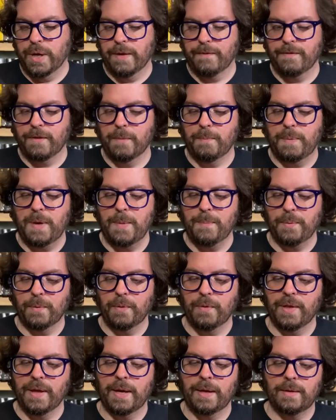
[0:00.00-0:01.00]
of the
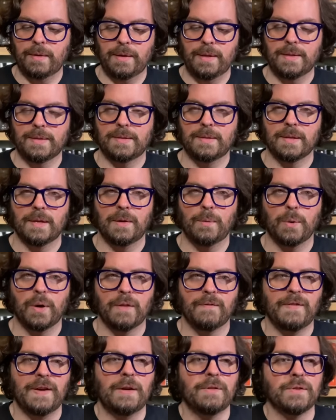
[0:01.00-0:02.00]
people that is one of the
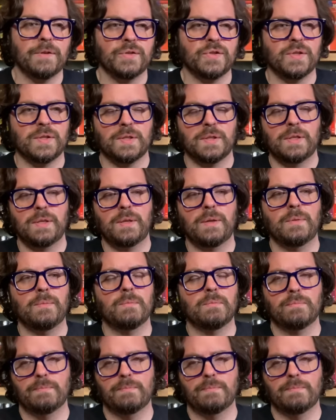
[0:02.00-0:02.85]
founders is the